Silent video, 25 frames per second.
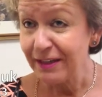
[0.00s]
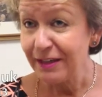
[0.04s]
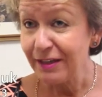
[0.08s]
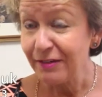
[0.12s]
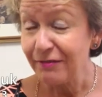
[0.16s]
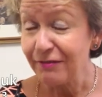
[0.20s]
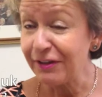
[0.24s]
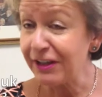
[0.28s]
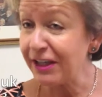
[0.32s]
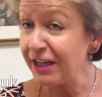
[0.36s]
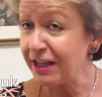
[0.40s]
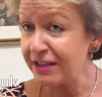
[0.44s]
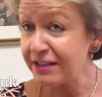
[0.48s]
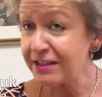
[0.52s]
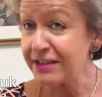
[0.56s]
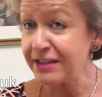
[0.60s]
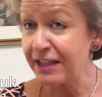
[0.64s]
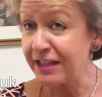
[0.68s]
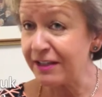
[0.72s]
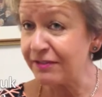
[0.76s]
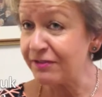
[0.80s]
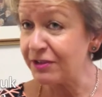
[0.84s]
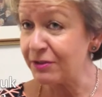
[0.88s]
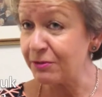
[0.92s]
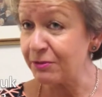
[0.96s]
For Gas
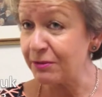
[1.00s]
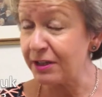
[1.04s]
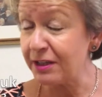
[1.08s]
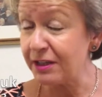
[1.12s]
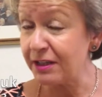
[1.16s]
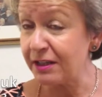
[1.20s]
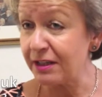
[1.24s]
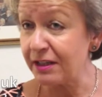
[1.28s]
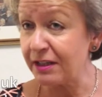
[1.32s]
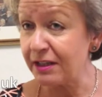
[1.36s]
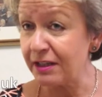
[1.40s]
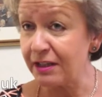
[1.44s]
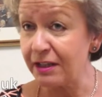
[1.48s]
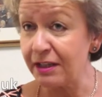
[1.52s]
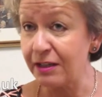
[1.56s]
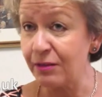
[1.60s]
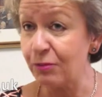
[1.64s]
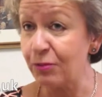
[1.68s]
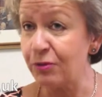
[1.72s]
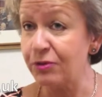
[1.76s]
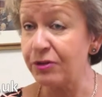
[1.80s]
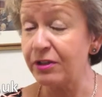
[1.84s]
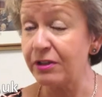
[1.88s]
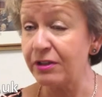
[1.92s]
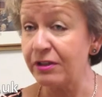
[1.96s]
Safety Week, I
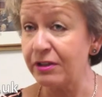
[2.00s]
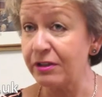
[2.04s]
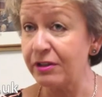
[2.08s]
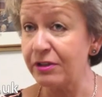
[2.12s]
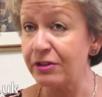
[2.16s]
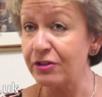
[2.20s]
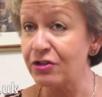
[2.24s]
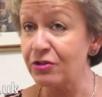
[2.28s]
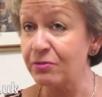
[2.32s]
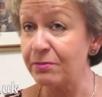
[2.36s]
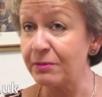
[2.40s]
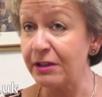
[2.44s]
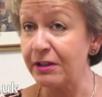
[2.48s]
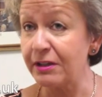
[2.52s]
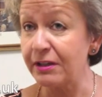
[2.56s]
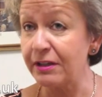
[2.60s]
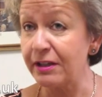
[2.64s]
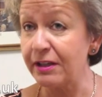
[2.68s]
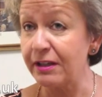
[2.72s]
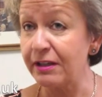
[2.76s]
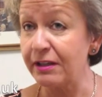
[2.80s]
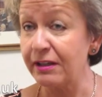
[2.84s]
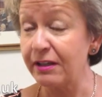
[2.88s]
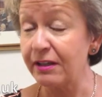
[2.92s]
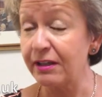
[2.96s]
would urge
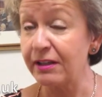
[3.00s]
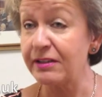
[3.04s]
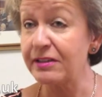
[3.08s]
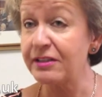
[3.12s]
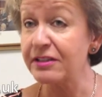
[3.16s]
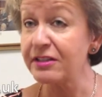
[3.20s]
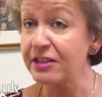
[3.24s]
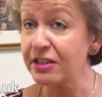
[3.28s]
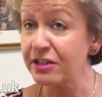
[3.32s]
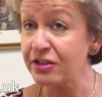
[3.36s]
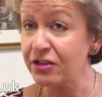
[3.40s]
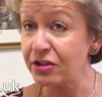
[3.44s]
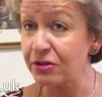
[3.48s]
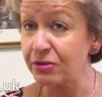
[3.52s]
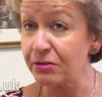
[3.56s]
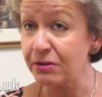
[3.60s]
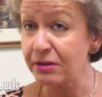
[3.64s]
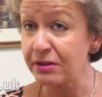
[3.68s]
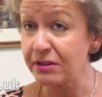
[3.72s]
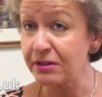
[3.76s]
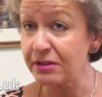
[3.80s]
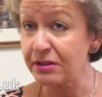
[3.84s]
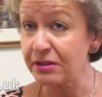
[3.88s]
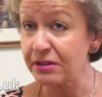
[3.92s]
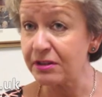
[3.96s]
my
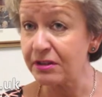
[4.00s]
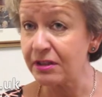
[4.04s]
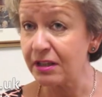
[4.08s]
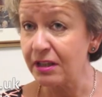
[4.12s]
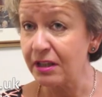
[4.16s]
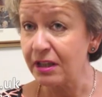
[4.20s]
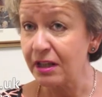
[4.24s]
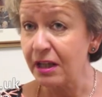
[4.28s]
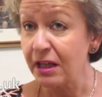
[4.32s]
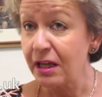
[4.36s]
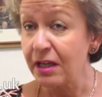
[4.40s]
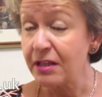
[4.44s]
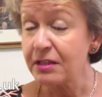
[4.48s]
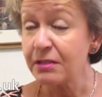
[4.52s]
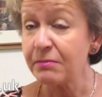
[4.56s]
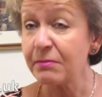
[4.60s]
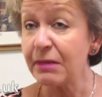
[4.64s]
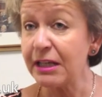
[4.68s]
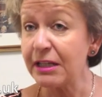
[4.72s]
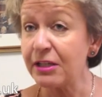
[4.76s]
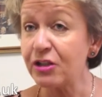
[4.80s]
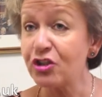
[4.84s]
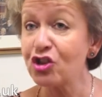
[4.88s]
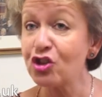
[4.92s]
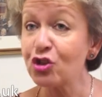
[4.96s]
constituents to
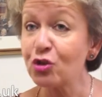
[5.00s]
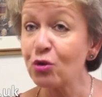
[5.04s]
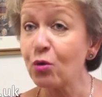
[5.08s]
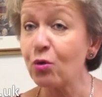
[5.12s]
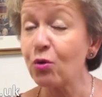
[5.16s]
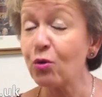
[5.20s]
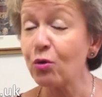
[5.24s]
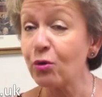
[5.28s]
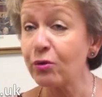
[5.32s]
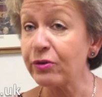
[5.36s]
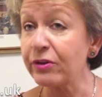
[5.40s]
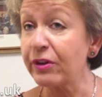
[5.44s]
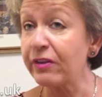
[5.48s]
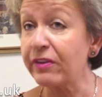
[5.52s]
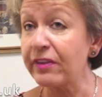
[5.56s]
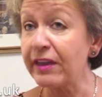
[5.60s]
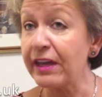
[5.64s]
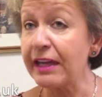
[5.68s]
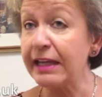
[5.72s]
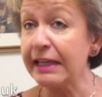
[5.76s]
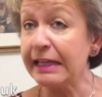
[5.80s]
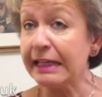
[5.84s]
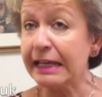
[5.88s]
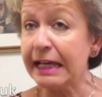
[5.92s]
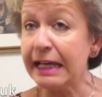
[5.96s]
make sure that
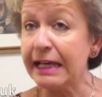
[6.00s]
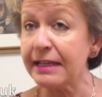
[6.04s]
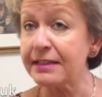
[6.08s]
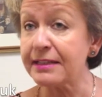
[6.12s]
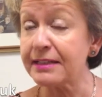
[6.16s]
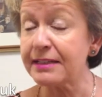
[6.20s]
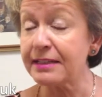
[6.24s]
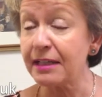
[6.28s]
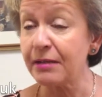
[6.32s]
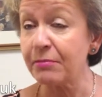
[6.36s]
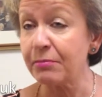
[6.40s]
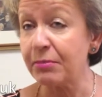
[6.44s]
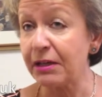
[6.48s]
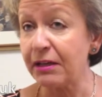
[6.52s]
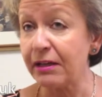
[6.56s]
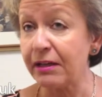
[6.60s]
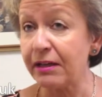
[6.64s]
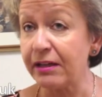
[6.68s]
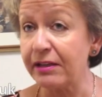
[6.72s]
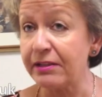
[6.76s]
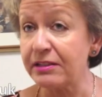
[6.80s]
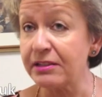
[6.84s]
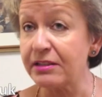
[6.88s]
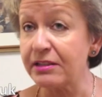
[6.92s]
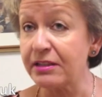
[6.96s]
their gas
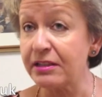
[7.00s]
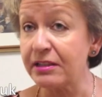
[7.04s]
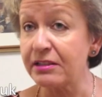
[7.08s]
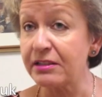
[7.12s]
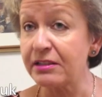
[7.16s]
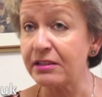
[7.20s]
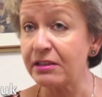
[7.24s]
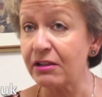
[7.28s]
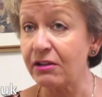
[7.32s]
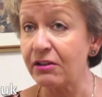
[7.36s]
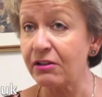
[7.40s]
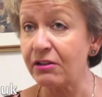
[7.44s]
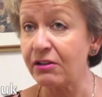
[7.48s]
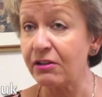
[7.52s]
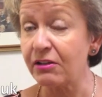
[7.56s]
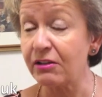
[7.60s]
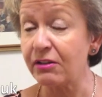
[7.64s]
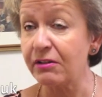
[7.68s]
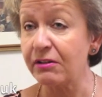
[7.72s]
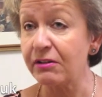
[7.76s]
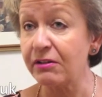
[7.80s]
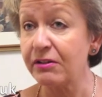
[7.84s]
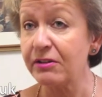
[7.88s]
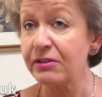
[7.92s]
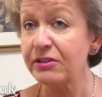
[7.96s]
appliances
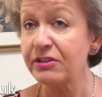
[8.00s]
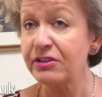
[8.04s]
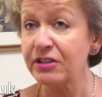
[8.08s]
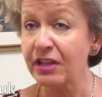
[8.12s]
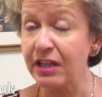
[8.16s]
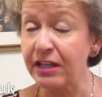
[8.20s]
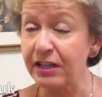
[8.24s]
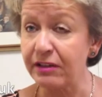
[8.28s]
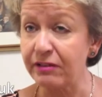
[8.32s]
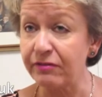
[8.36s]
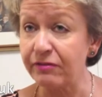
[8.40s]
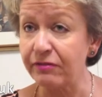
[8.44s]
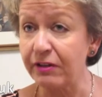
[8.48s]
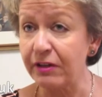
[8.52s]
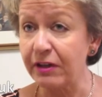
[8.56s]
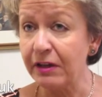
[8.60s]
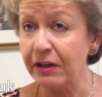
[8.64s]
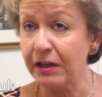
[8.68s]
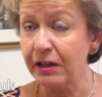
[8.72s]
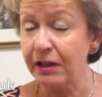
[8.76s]
are safe.